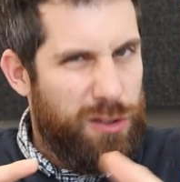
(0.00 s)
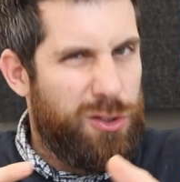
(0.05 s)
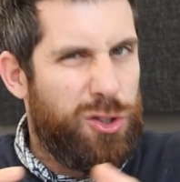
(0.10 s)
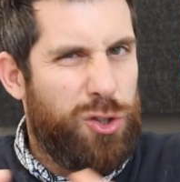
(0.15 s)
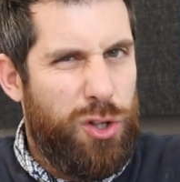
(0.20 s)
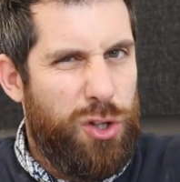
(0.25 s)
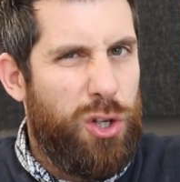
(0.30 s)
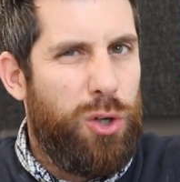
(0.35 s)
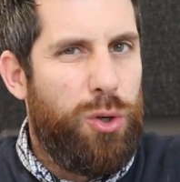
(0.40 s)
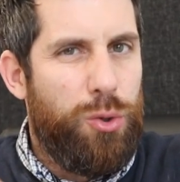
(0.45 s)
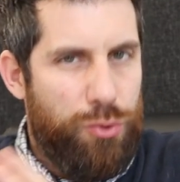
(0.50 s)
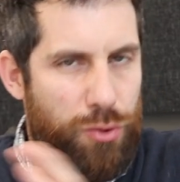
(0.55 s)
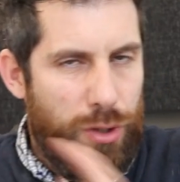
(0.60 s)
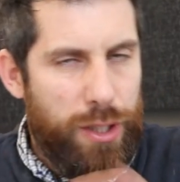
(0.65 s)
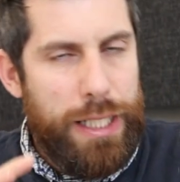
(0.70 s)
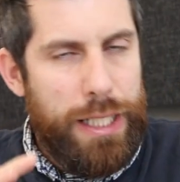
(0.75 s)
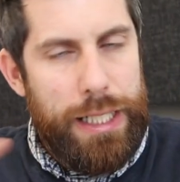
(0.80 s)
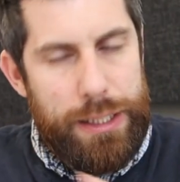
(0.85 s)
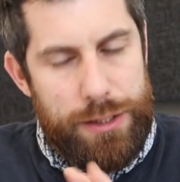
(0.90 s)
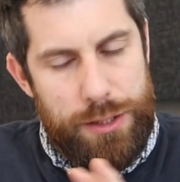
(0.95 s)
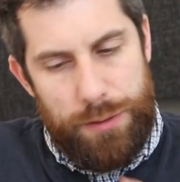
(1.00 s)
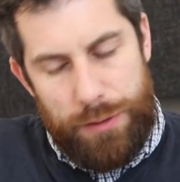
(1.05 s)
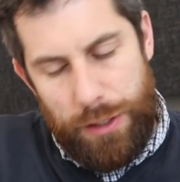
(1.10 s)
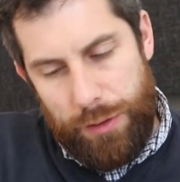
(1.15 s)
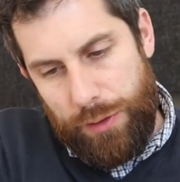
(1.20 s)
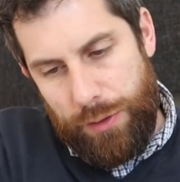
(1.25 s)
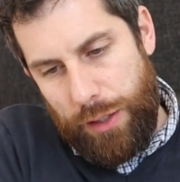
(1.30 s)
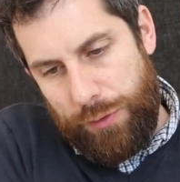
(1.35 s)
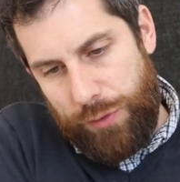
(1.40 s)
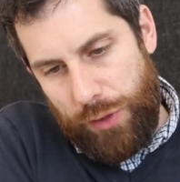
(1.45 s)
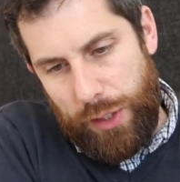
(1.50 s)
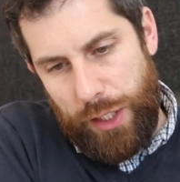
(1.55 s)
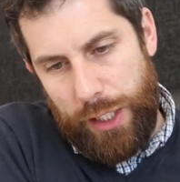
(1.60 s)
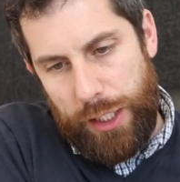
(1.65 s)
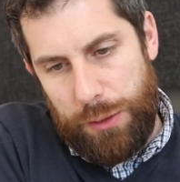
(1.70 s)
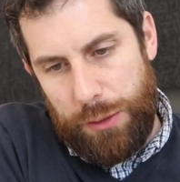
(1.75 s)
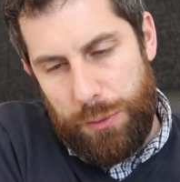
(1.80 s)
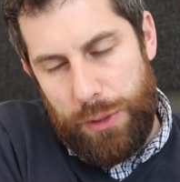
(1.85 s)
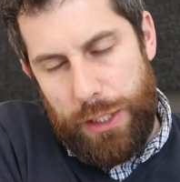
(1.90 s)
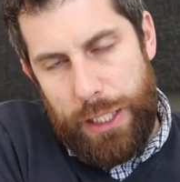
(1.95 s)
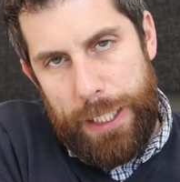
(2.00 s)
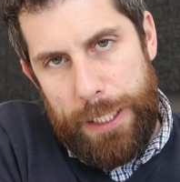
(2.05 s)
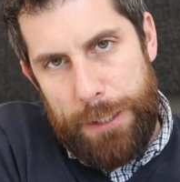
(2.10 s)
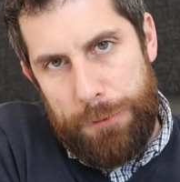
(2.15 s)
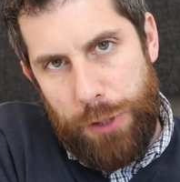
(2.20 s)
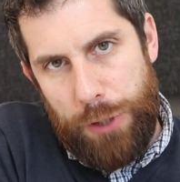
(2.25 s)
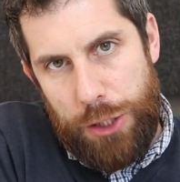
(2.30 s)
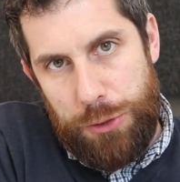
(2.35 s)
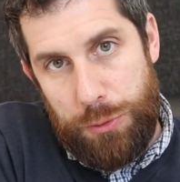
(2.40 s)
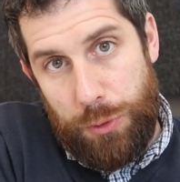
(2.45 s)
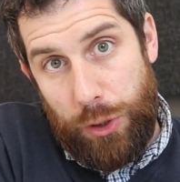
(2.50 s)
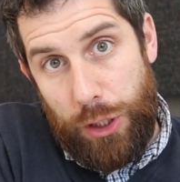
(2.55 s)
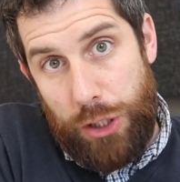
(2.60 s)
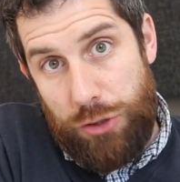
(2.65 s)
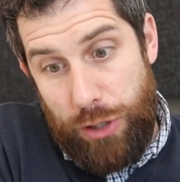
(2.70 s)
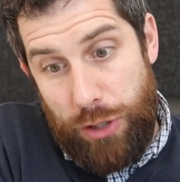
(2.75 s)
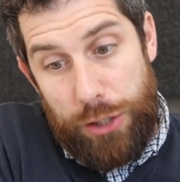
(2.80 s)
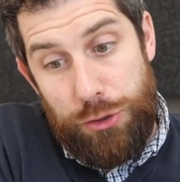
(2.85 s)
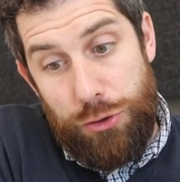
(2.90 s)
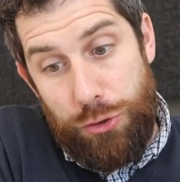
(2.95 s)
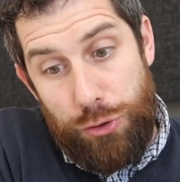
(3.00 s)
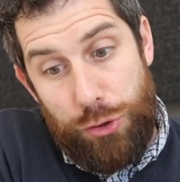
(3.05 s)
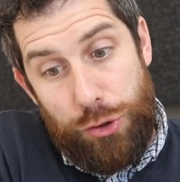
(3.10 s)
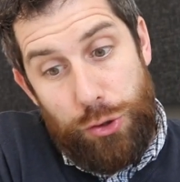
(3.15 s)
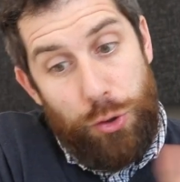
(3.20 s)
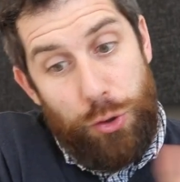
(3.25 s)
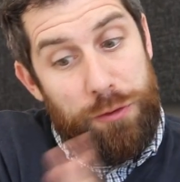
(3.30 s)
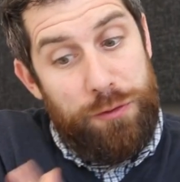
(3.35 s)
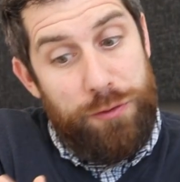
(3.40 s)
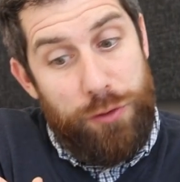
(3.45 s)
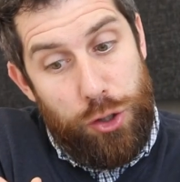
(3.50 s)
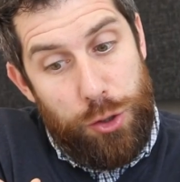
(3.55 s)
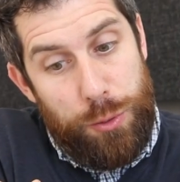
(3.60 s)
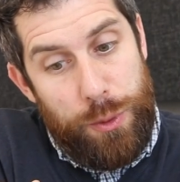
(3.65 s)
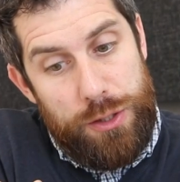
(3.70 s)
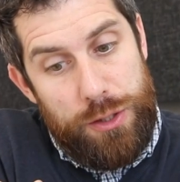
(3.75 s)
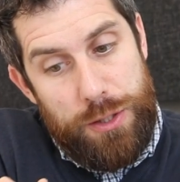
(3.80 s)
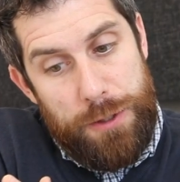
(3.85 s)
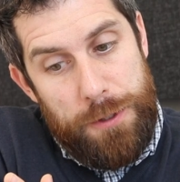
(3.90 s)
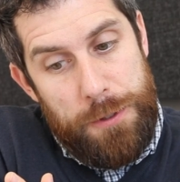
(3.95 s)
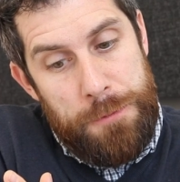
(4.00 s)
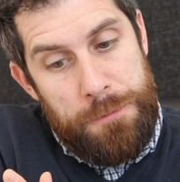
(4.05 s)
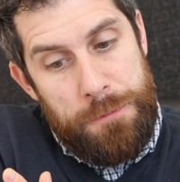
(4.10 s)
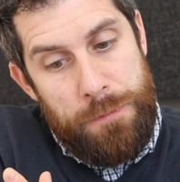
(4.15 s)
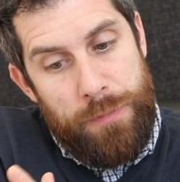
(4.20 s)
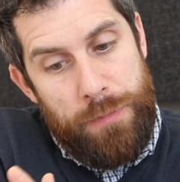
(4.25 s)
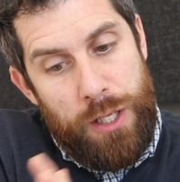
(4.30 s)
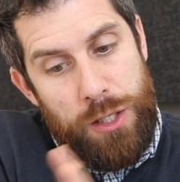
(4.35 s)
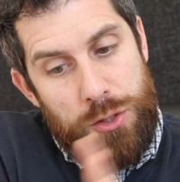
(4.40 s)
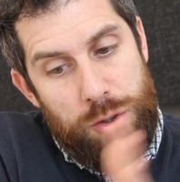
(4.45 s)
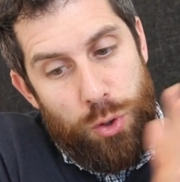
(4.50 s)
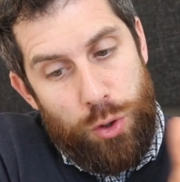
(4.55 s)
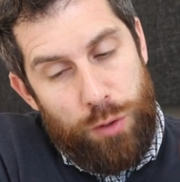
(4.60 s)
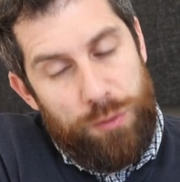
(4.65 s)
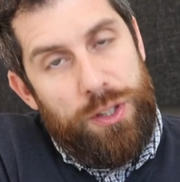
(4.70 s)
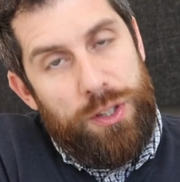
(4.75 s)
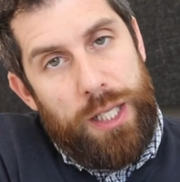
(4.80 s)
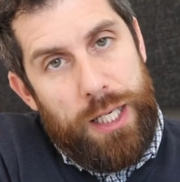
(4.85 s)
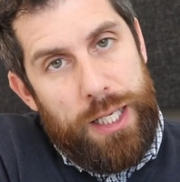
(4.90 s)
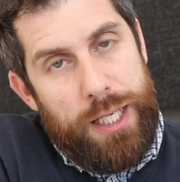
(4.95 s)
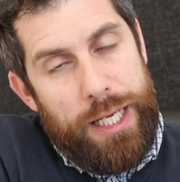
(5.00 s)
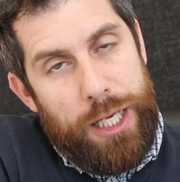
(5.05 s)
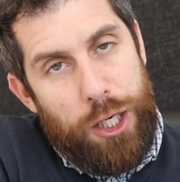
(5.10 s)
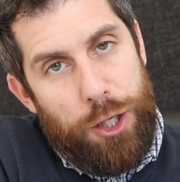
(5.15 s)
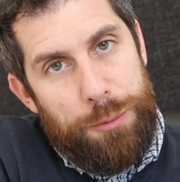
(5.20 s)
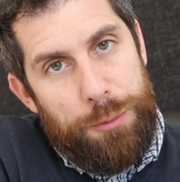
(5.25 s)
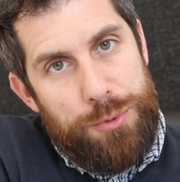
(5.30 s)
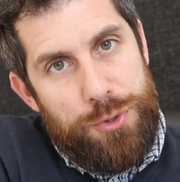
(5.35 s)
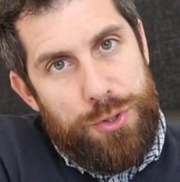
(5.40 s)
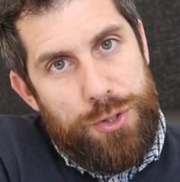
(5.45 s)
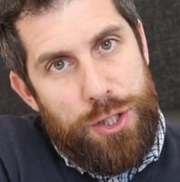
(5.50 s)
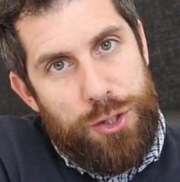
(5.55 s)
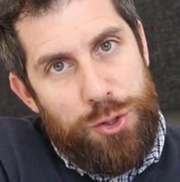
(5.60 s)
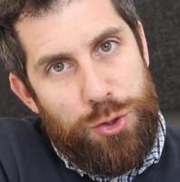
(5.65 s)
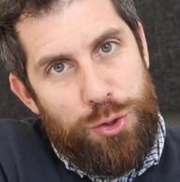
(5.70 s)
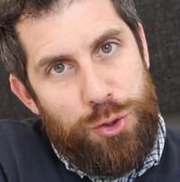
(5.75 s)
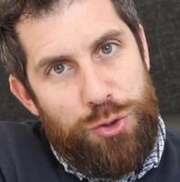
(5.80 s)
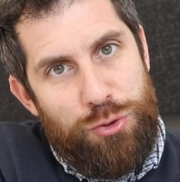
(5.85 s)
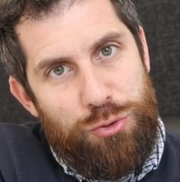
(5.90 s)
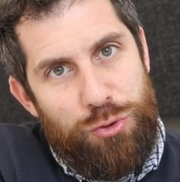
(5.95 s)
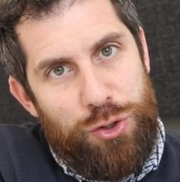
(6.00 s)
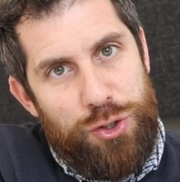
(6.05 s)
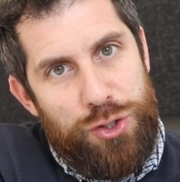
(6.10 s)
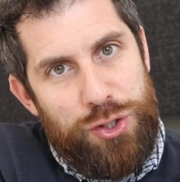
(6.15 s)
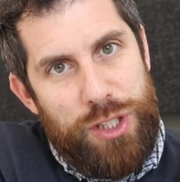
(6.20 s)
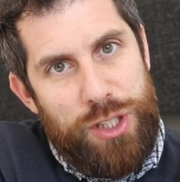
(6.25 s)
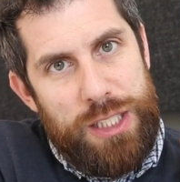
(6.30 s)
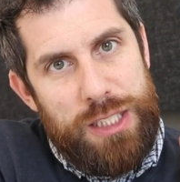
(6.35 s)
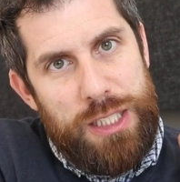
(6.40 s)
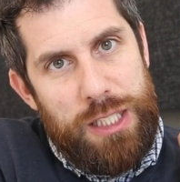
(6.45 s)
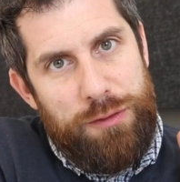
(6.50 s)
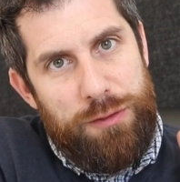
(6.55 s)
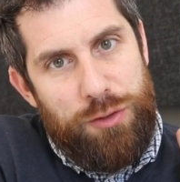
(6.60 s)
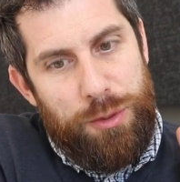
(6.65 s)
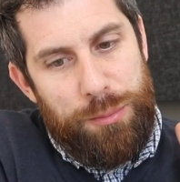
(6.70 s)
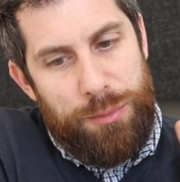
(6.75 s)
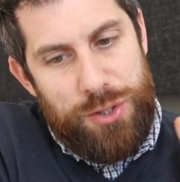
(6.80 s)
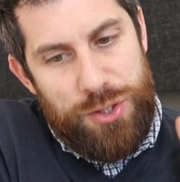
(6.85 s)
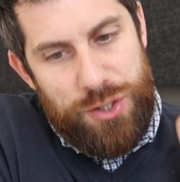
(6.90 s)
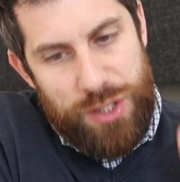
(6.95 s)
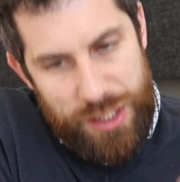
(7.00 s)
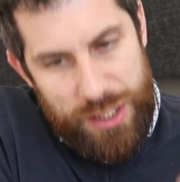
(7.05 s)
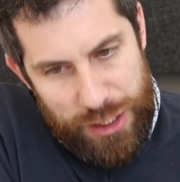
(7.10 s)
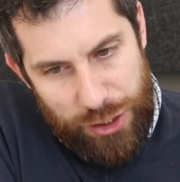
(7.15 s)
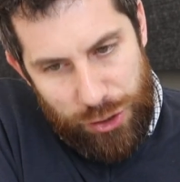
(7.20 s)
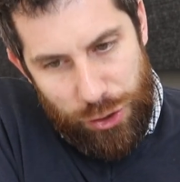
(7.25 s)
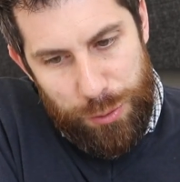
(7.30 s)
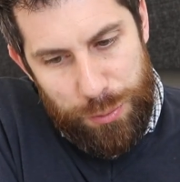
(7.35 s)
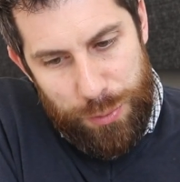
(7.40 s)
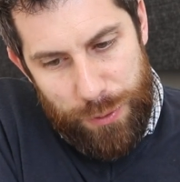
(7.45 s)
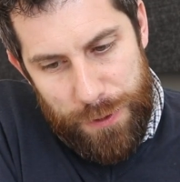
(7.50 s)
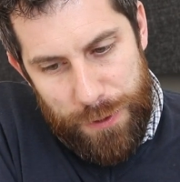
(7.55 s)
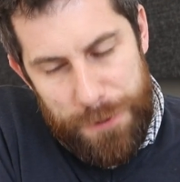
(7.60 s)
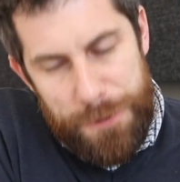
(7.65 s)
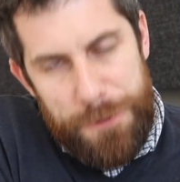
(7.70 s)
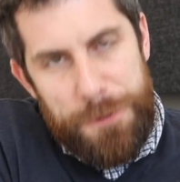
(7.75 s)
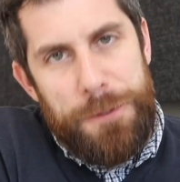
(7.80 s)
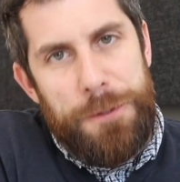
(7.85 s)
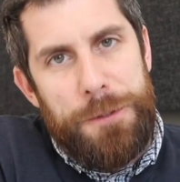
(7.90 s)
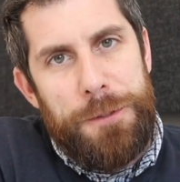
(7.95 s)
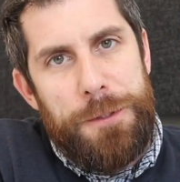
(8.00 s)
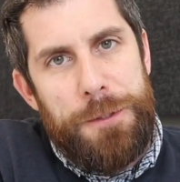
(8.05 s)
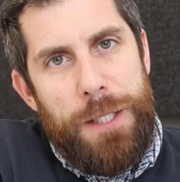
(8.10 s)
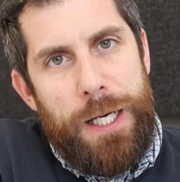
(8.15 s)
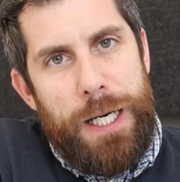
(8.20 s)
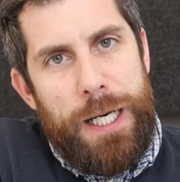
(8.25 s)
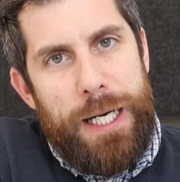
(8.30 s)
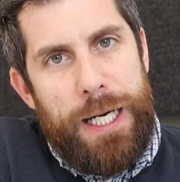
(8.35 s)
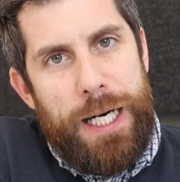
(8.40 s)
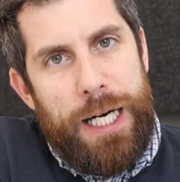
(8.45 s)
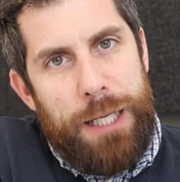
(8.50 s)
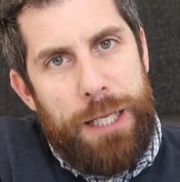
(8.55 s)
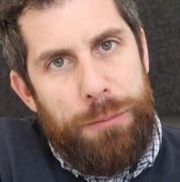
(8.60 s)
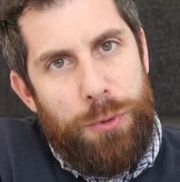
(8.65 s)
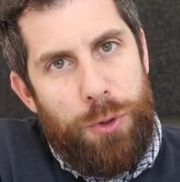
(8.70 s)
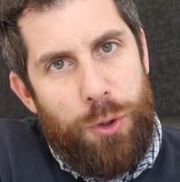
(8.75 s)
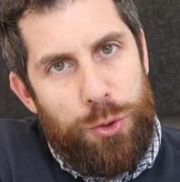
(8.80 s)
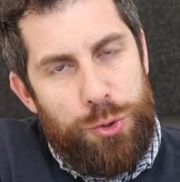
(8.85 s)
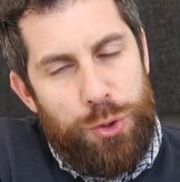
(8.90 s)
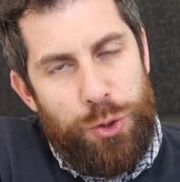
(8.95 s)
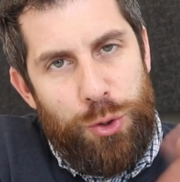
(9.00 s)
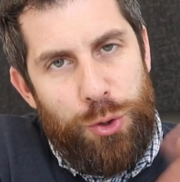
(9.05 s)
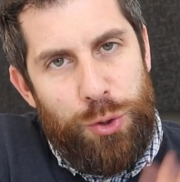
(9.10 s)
so they're all related, if you like. That's what we're going to try and do going forward. So hopefully that helps. So it's Ross Stisi from the Stisi Group. I'm also